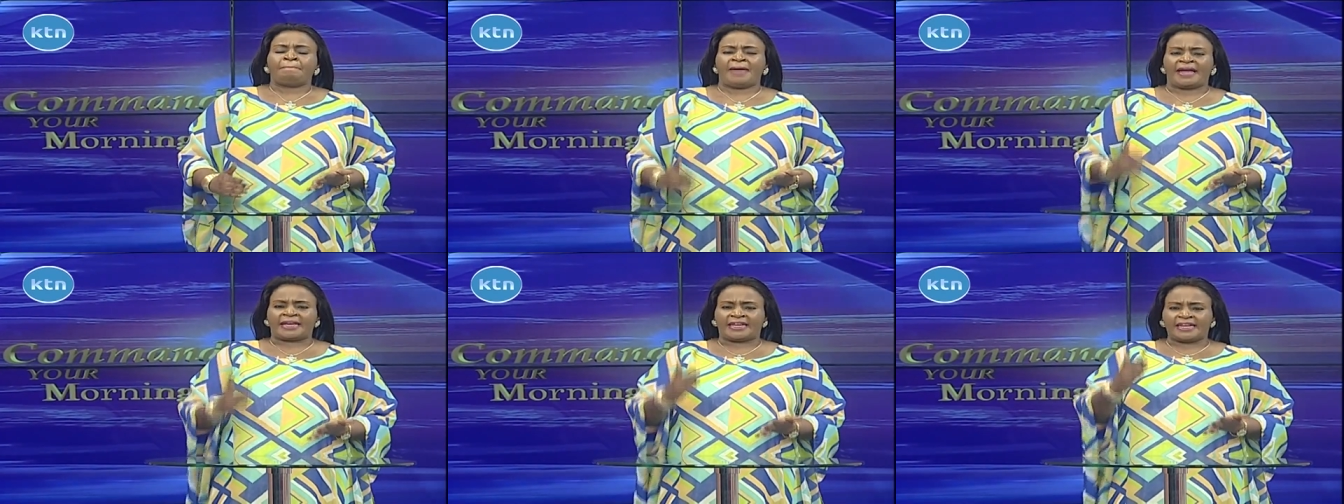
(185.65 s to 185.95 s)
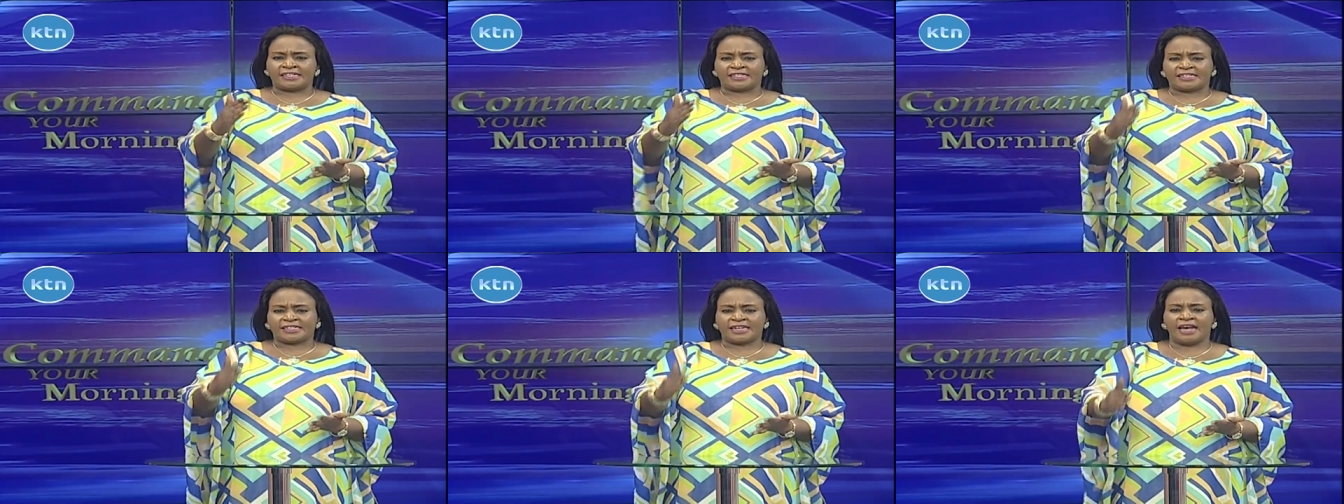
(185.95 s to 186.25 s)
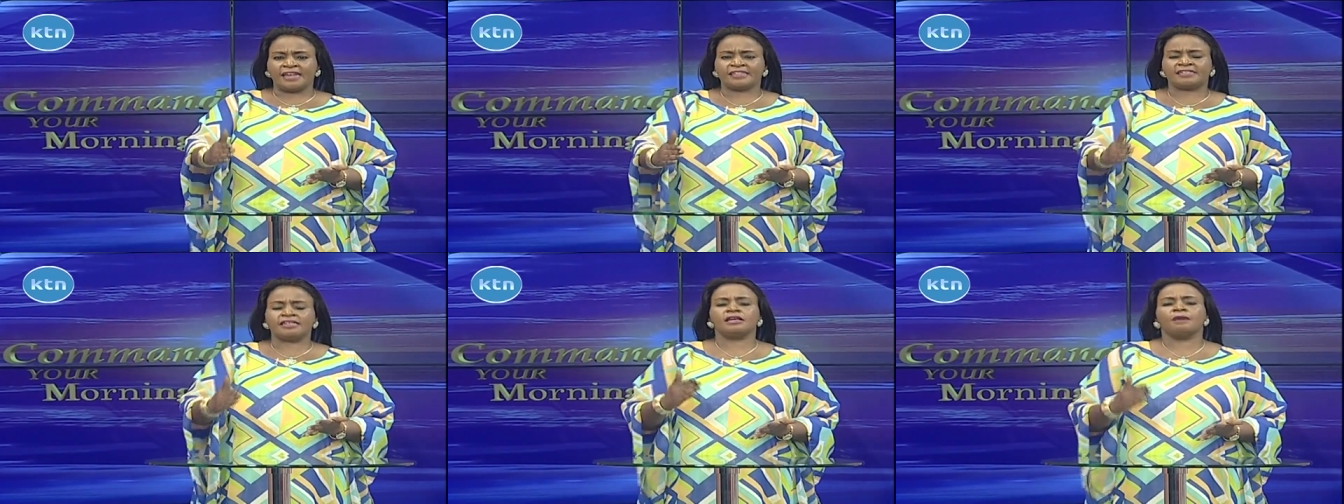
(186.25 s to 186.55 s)
like it
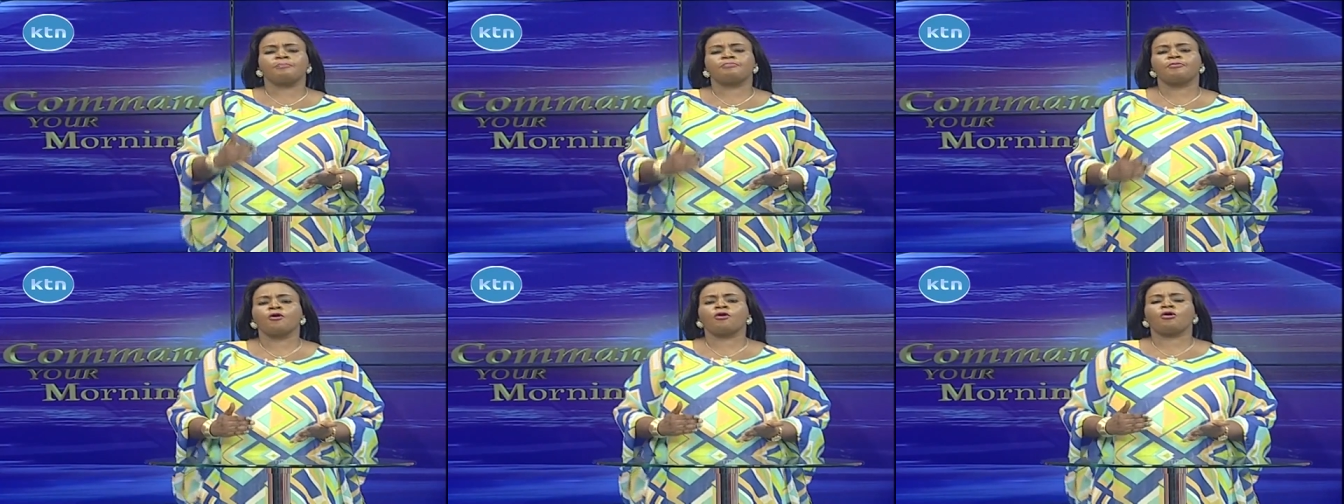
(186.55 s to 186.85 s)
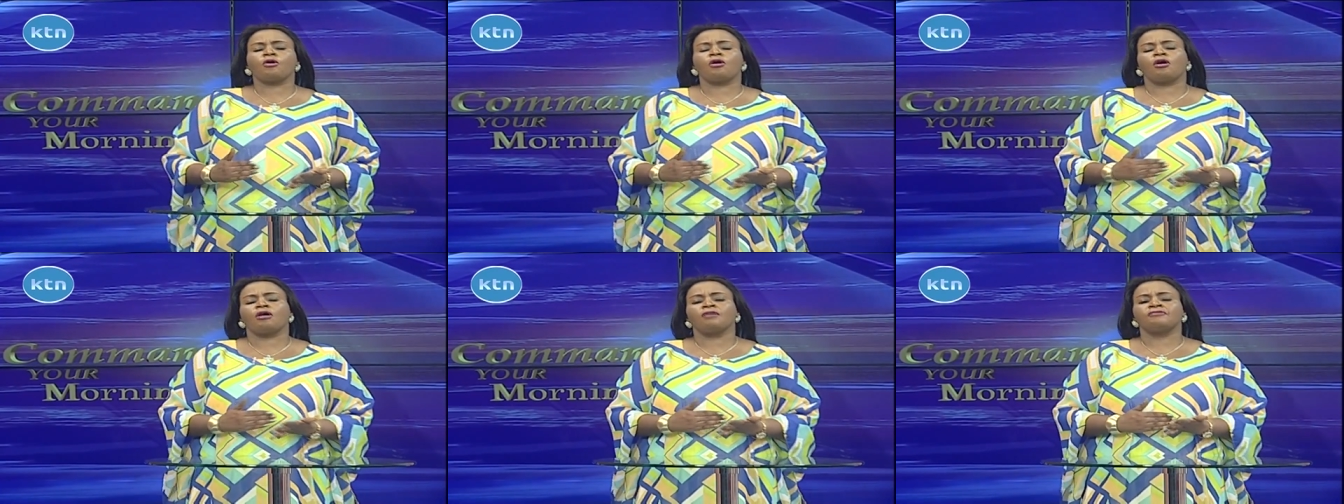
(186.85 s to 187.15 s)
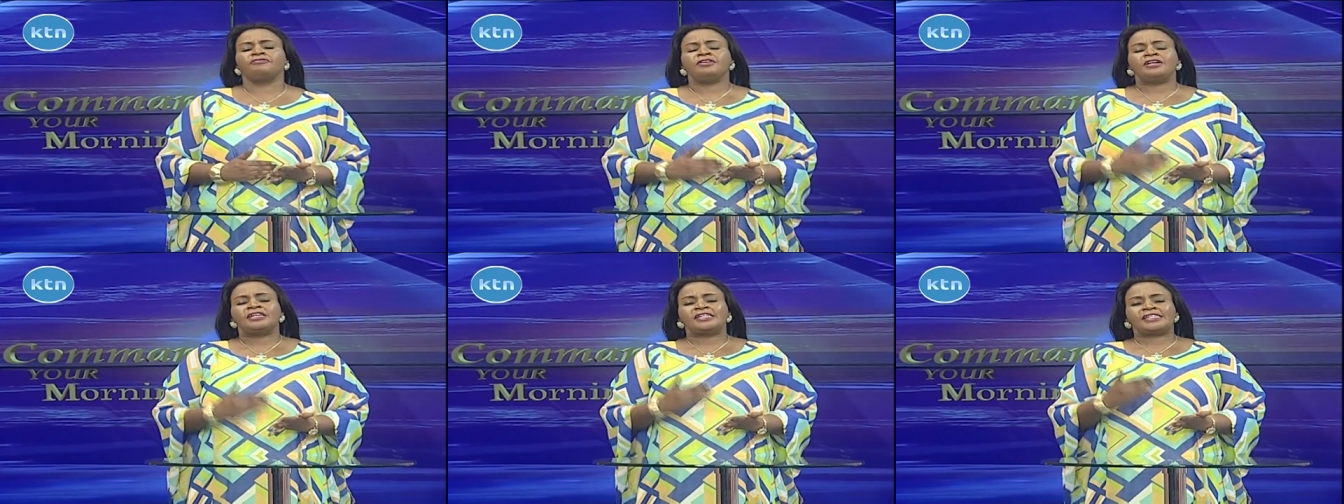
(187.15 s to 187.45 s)
says in the book
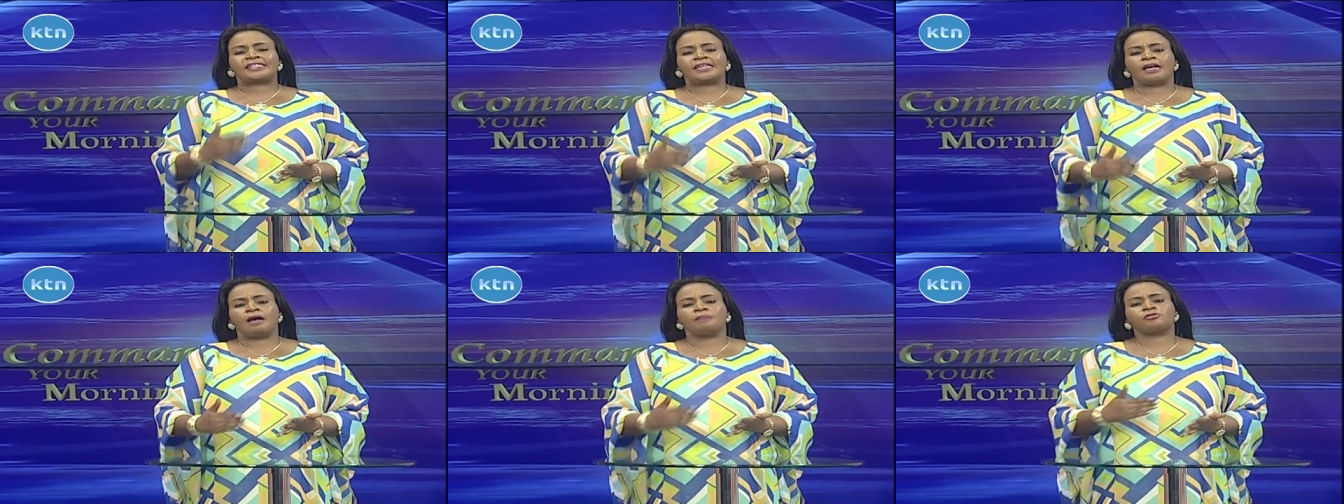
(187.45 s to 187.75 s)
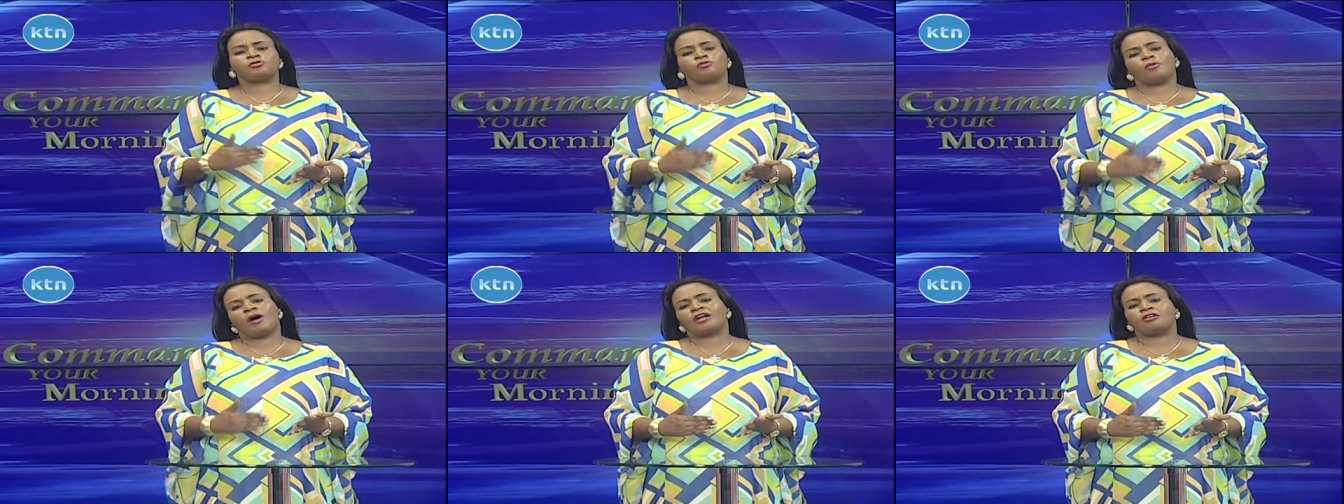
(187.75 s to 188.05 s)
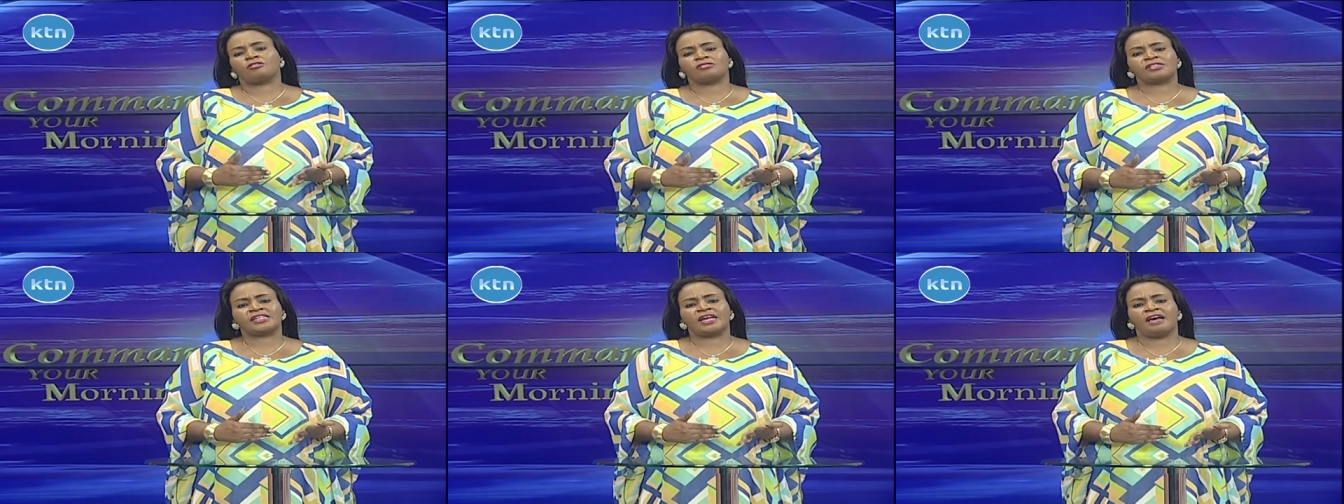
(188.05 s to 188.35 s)
of Psalms
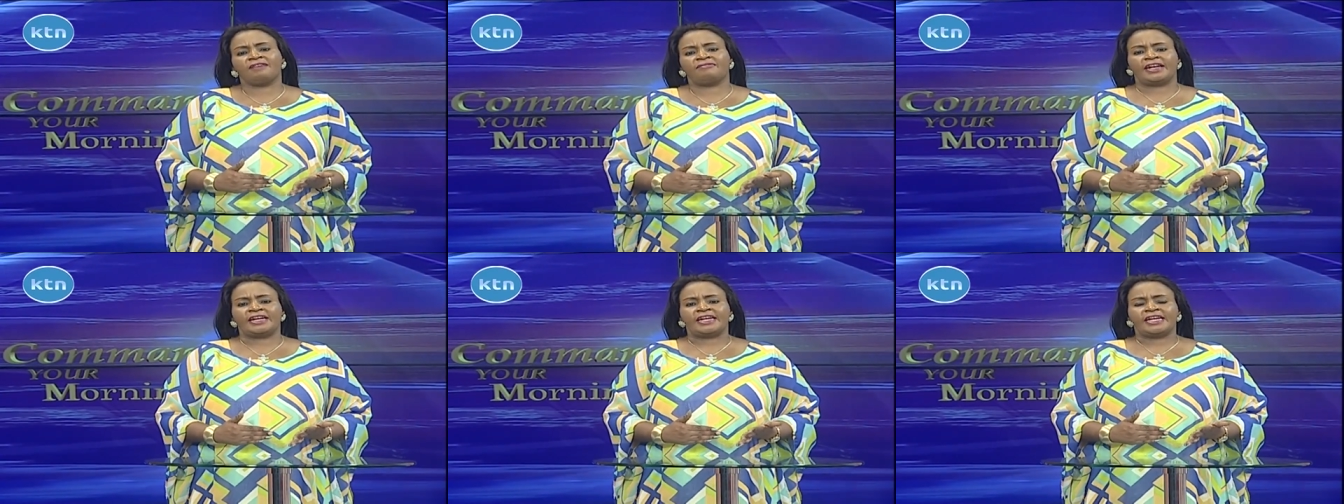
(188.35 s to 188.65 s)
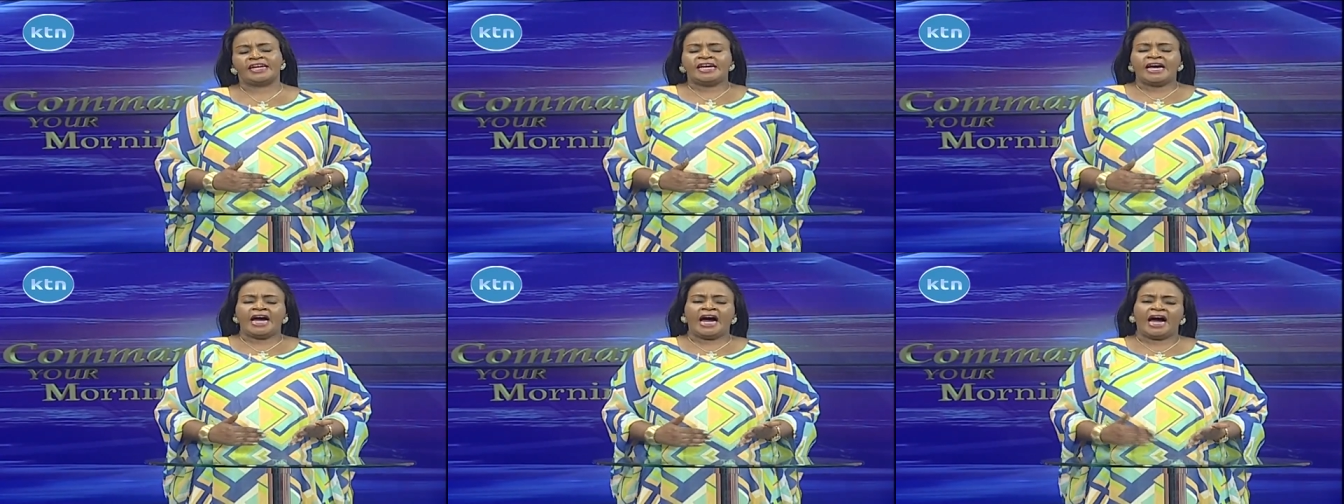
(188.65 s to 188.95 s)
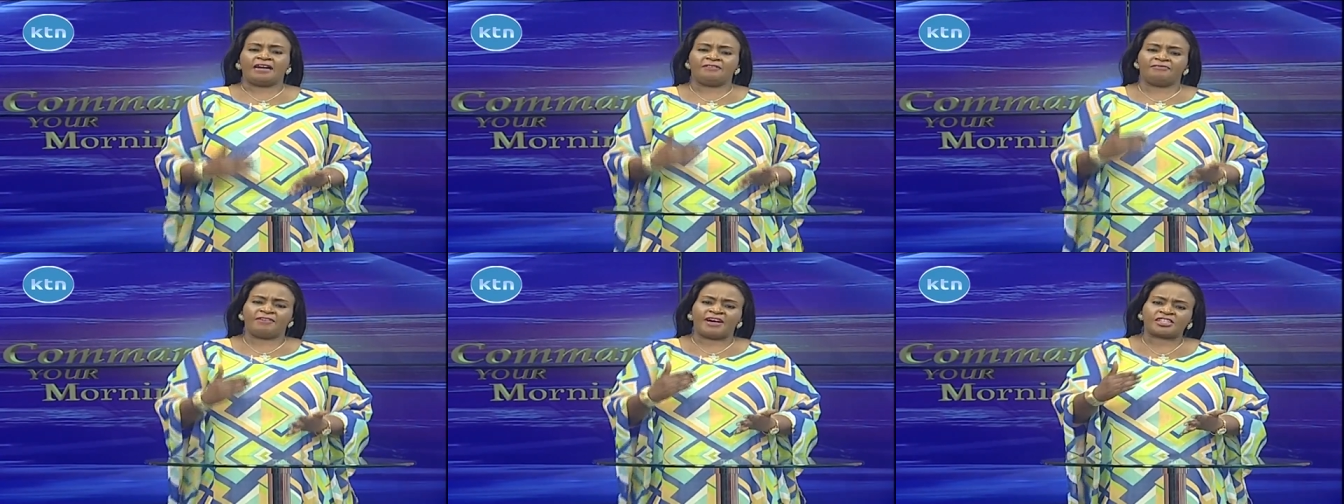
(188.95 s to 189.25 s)
107
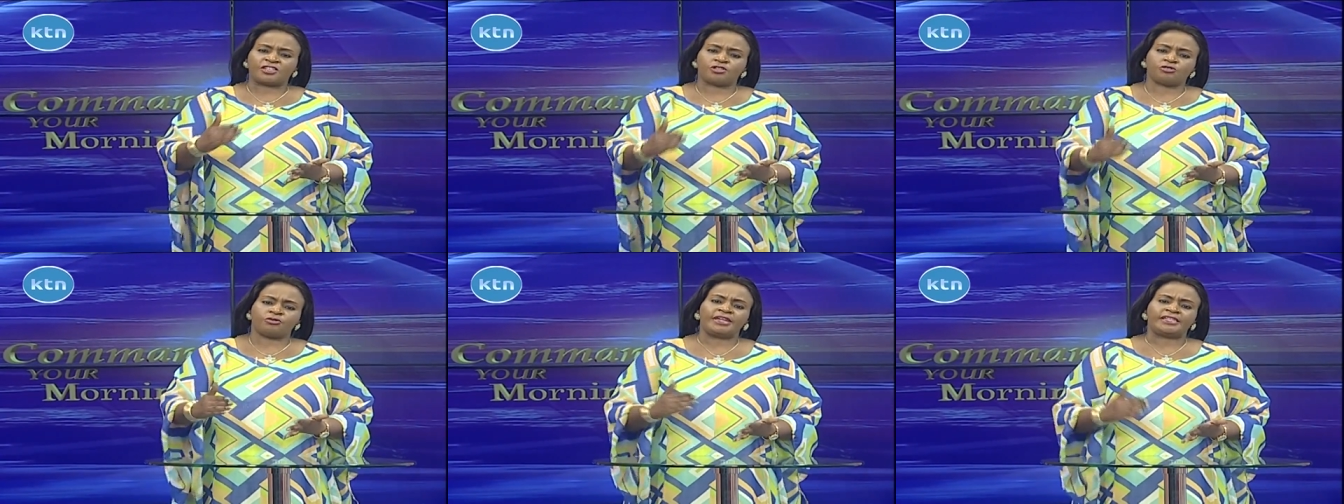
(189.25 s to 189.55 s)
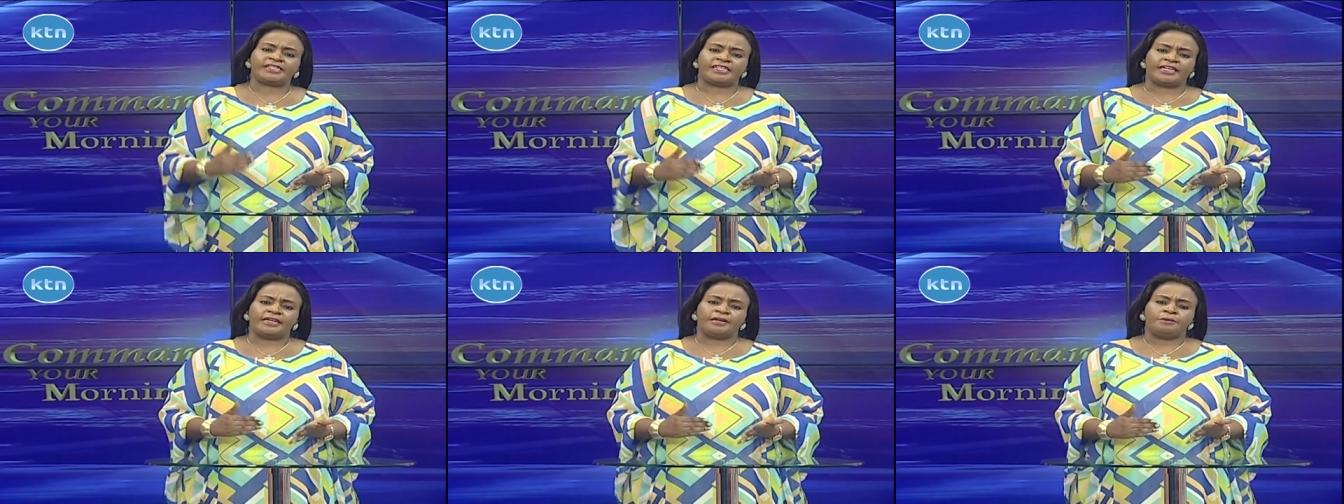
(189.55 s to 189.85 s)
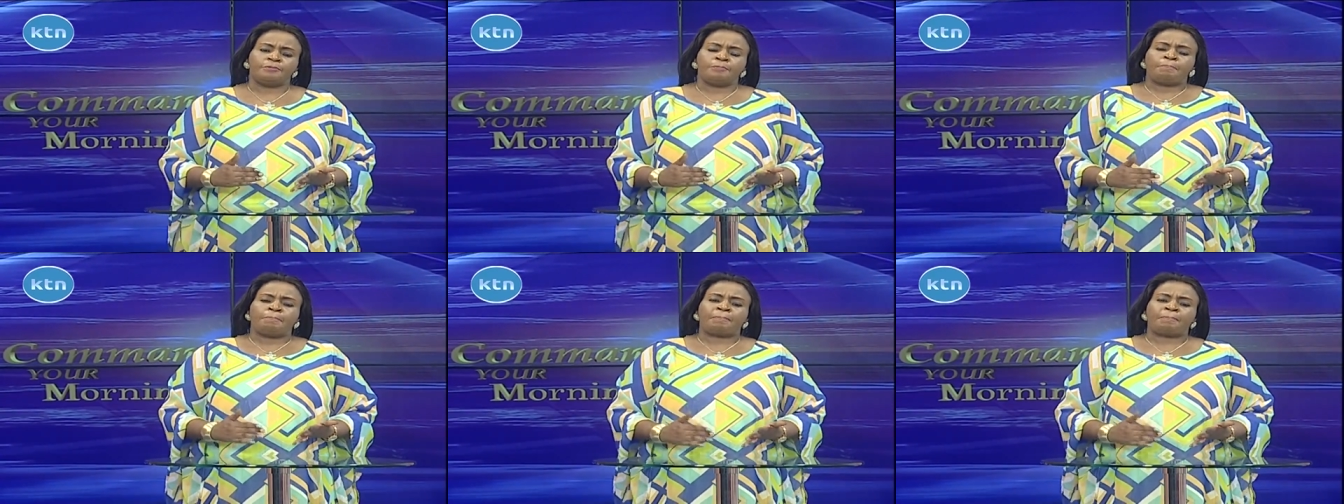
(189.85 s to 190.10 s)
and verse 20,